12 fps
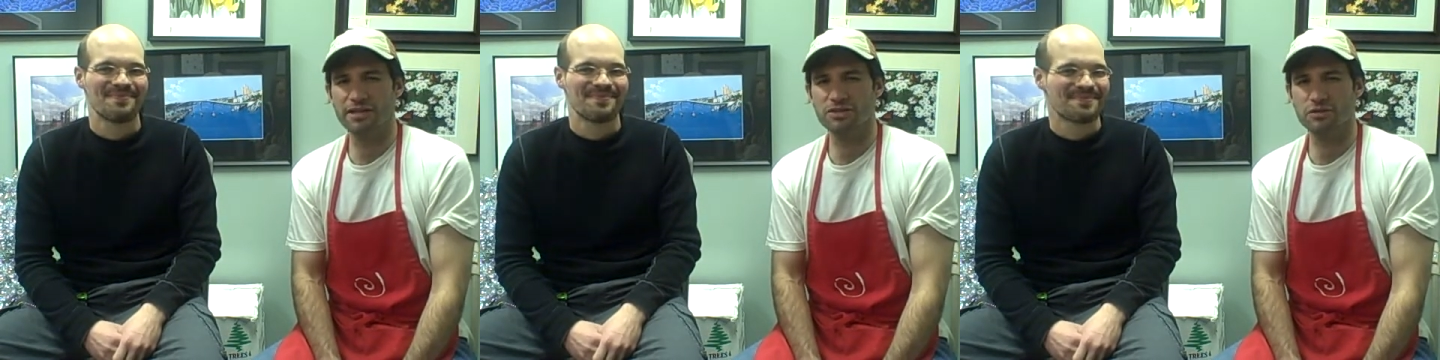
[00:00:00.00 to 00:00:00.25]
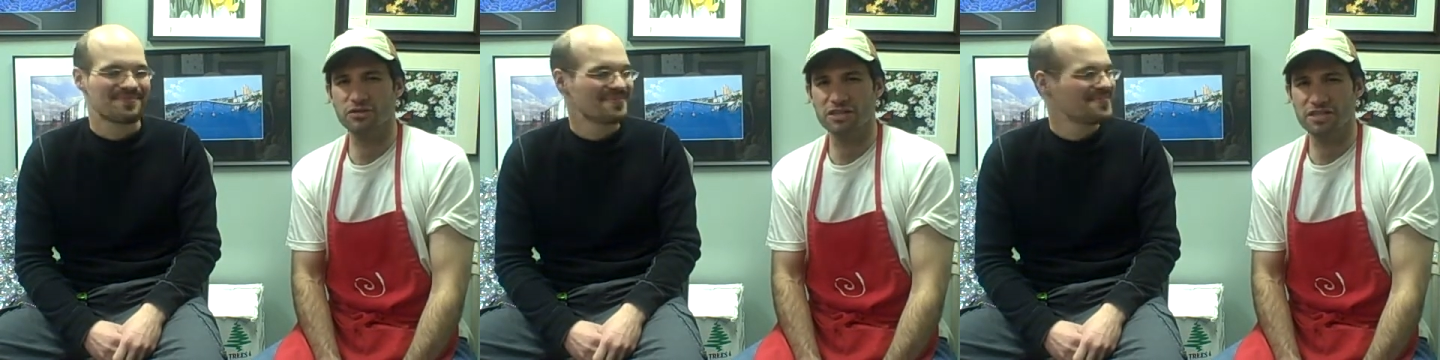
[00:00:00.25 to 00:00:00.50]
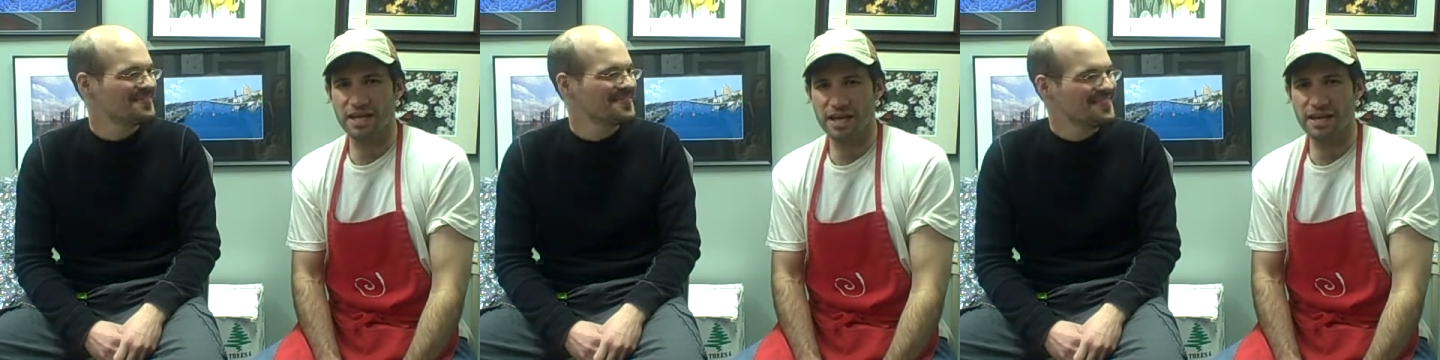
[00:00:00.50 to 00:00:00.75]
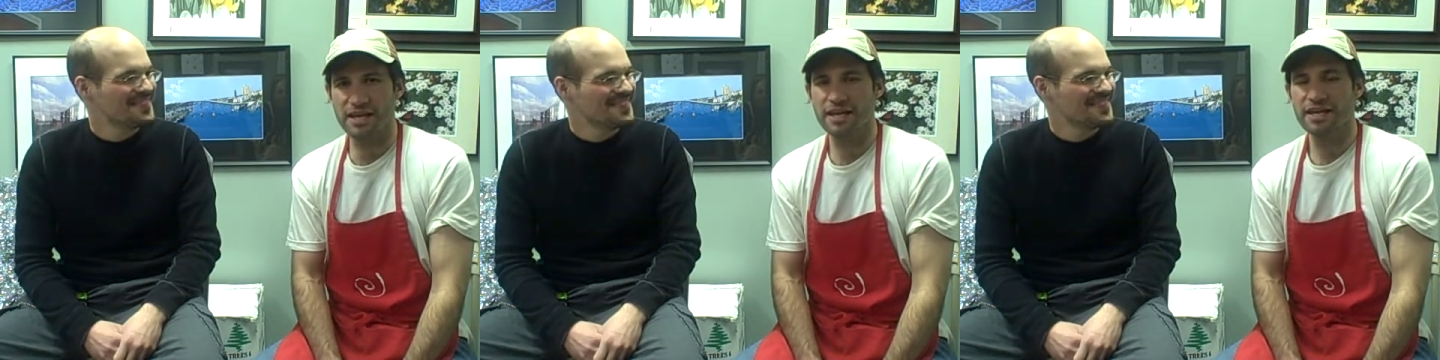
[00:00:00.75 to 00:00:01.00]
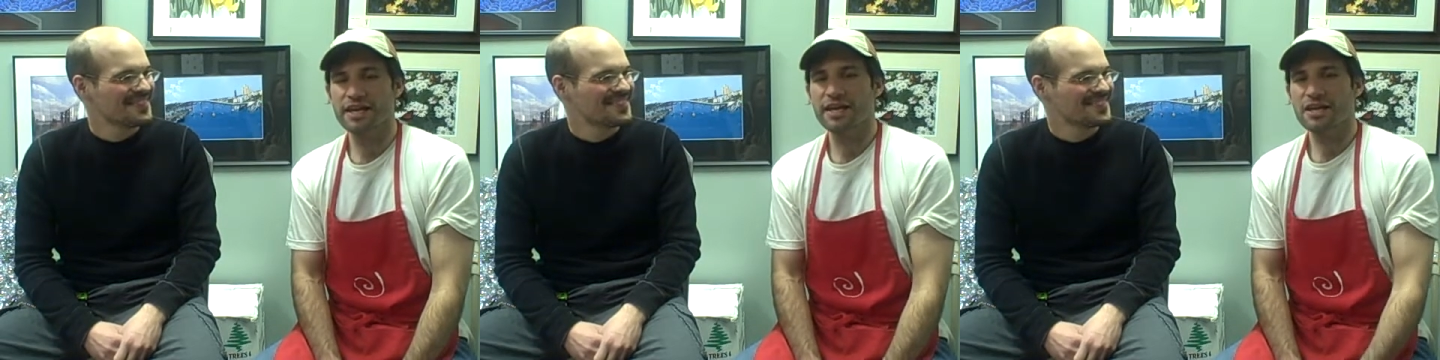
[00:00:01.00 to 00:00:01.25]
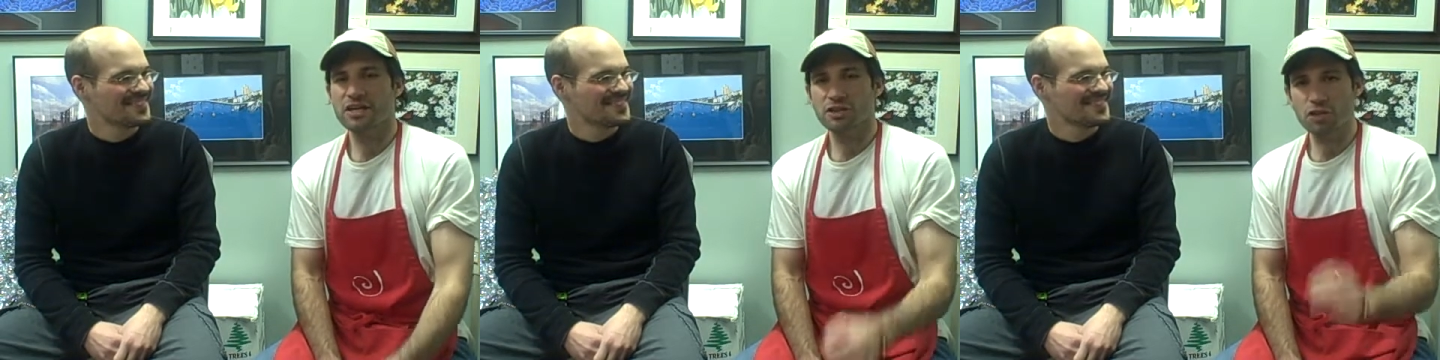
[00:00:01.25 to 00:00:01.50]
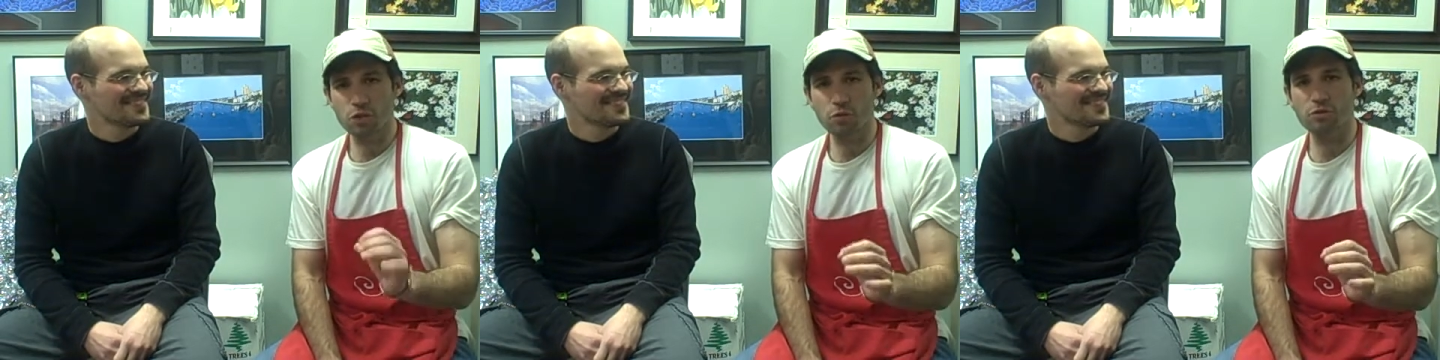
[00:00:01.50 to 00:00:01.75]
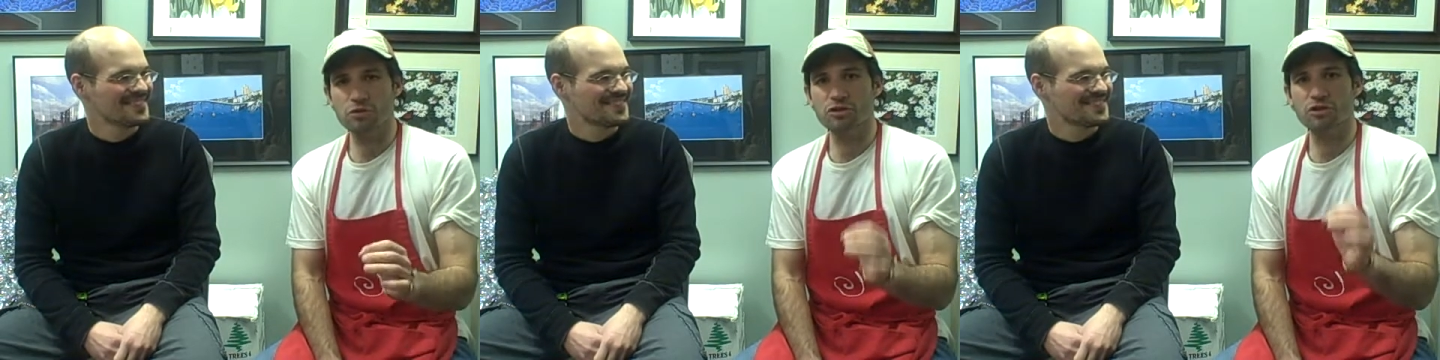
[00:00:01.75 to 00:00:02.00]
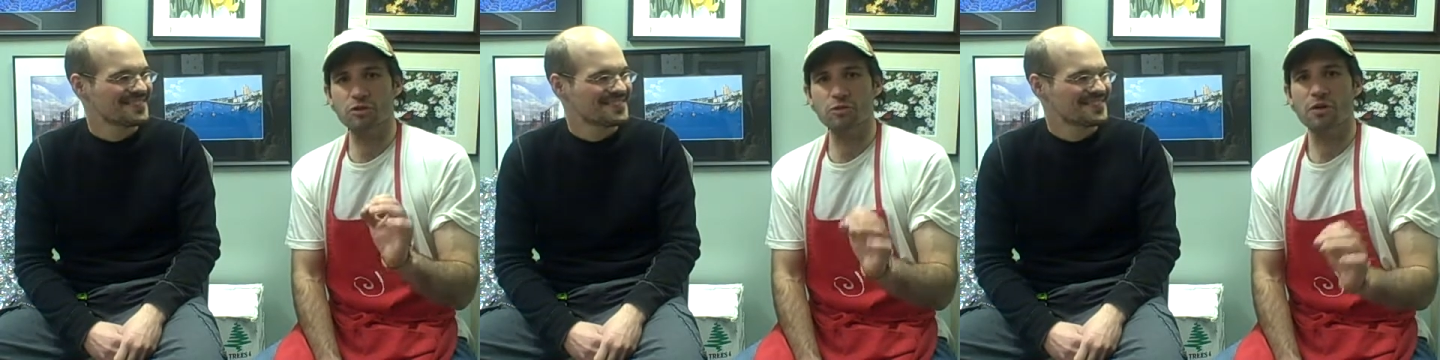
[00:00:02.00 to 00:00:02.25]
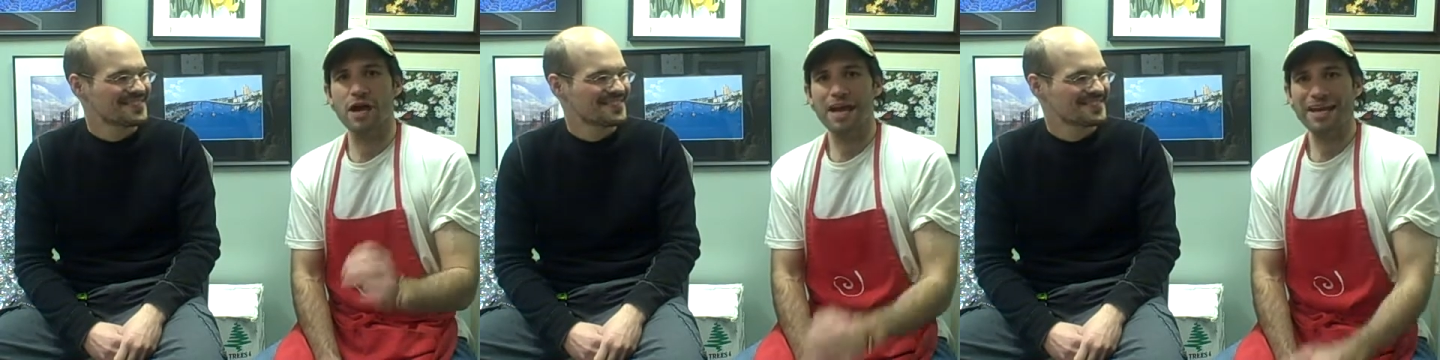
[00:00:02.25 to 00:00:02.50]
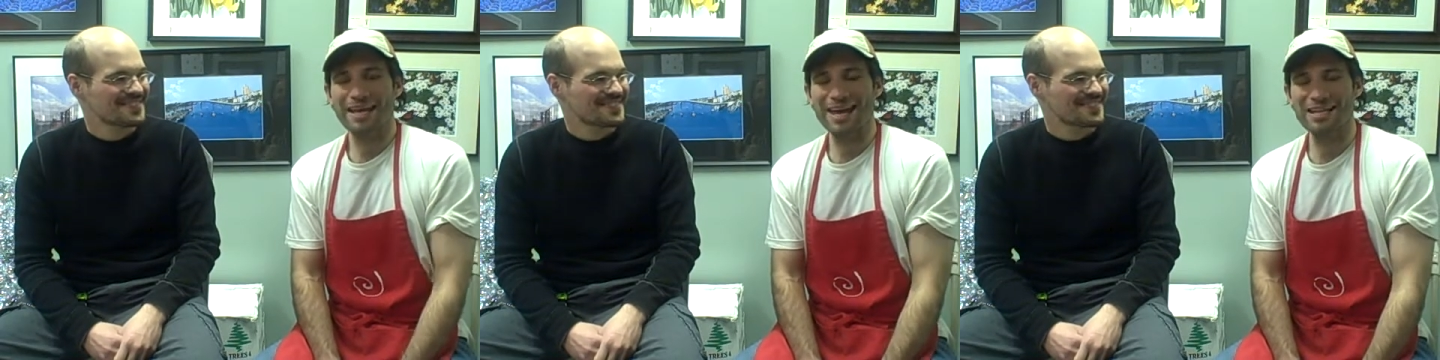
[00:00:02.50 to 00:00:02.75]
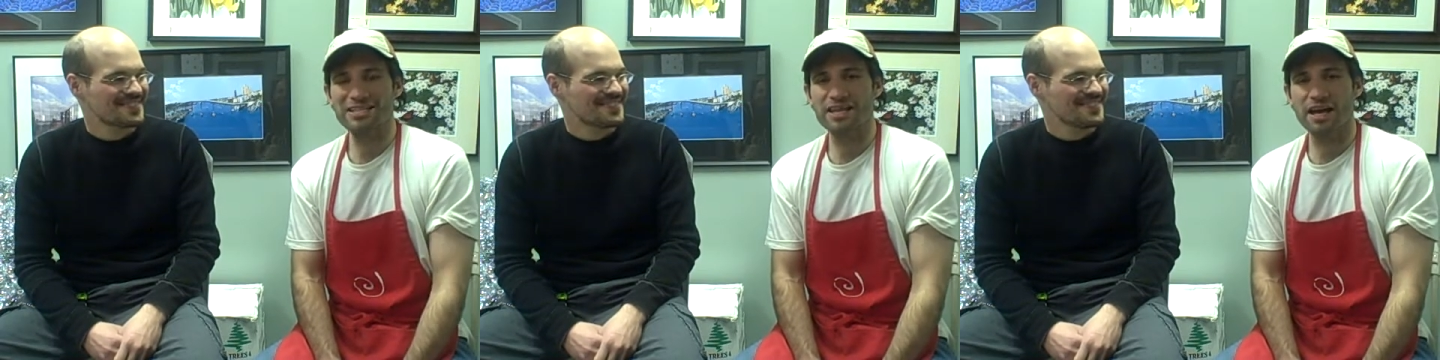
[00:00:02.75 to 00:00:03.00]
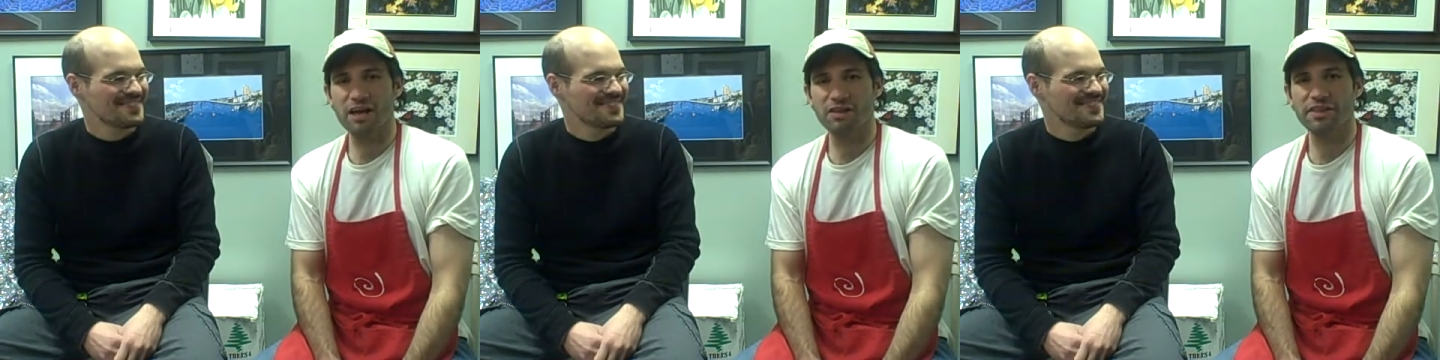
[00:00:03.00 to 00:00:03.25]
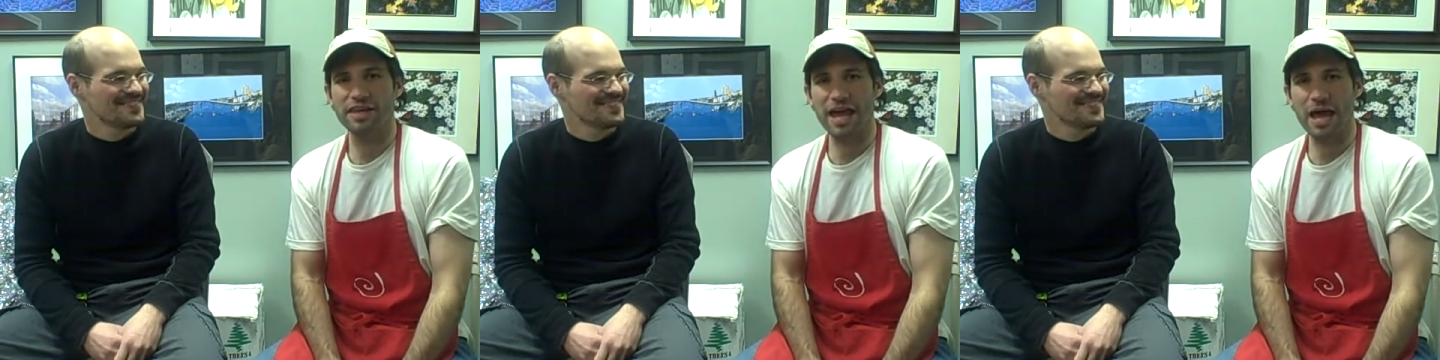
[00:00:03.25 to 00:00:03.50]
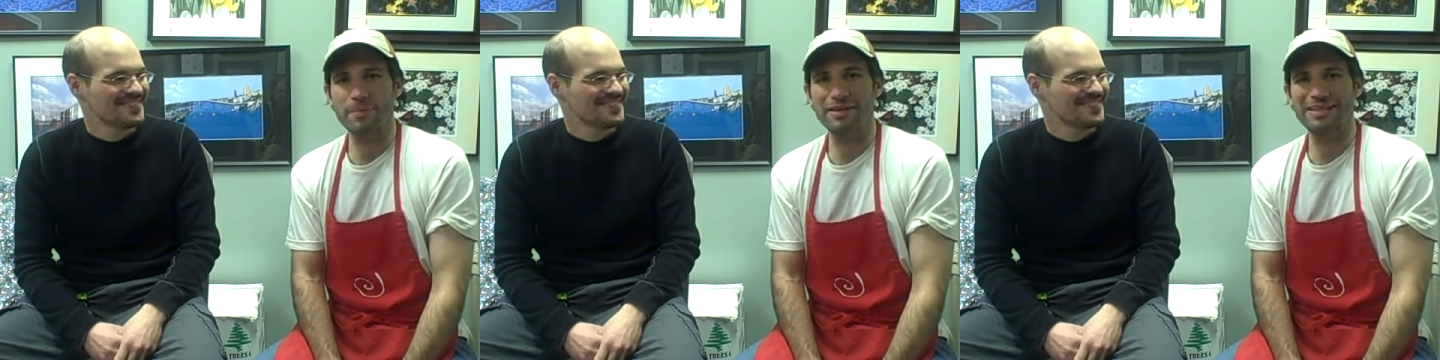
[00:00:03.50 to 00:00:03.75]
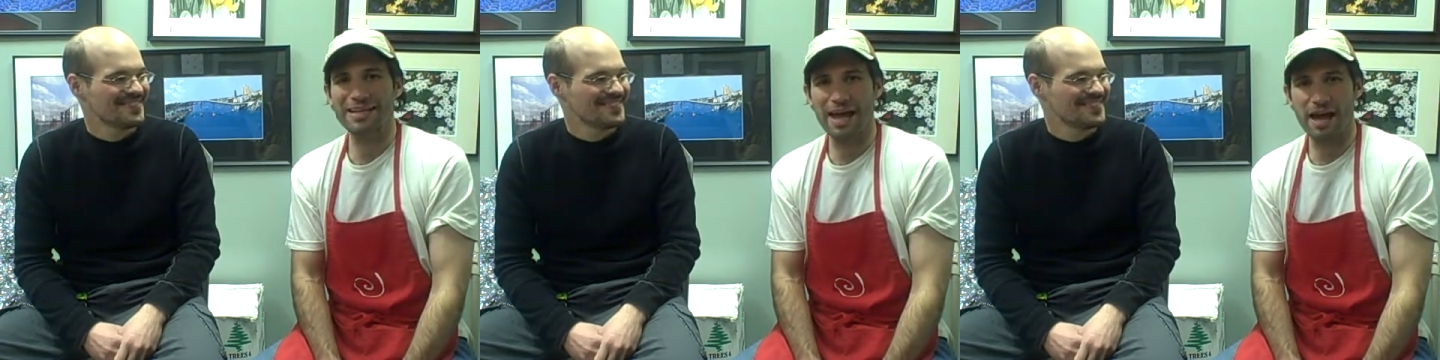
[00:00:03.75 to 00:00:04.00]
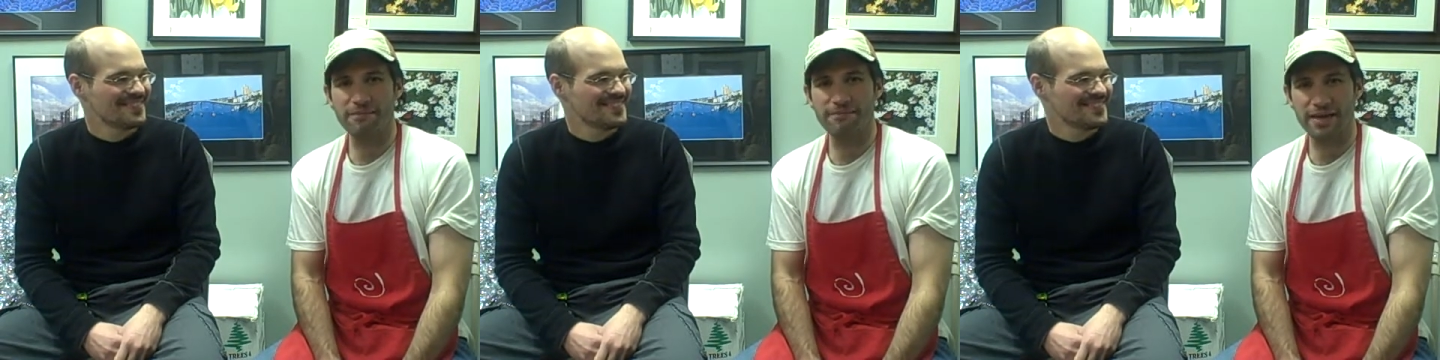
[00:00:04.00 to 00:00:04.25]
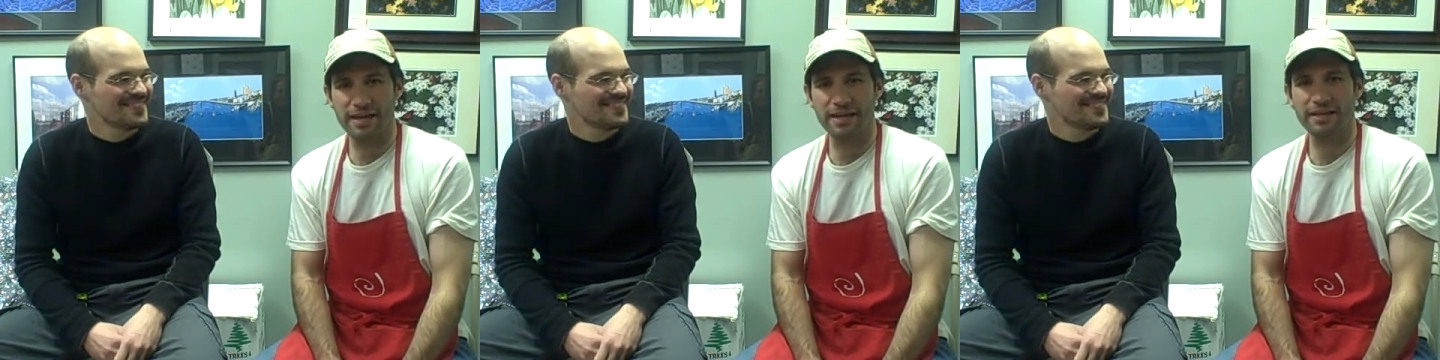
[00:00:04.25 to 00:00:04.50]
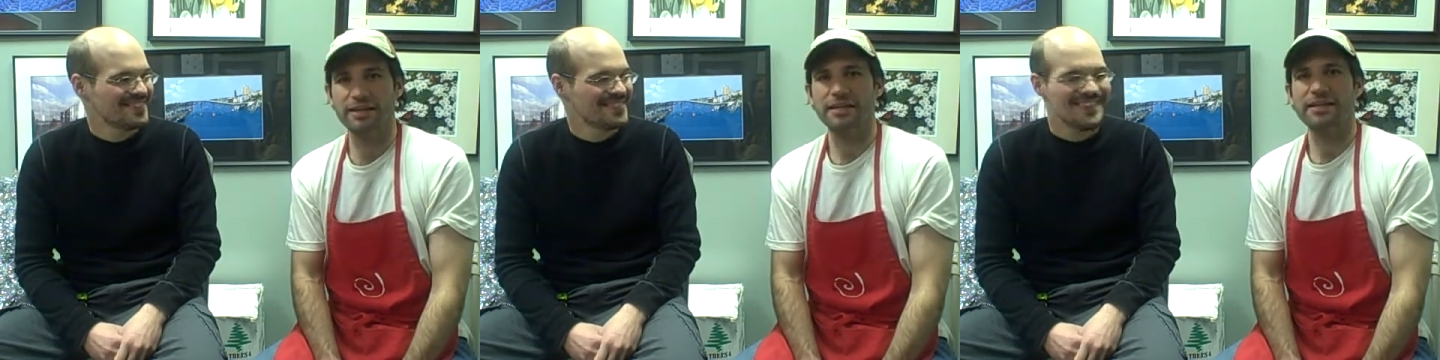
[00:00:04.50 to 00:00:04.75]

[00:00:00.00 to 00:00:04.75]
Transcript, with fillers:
Speaker 1: So stay tuned to Catch a Healthy Habit Cafe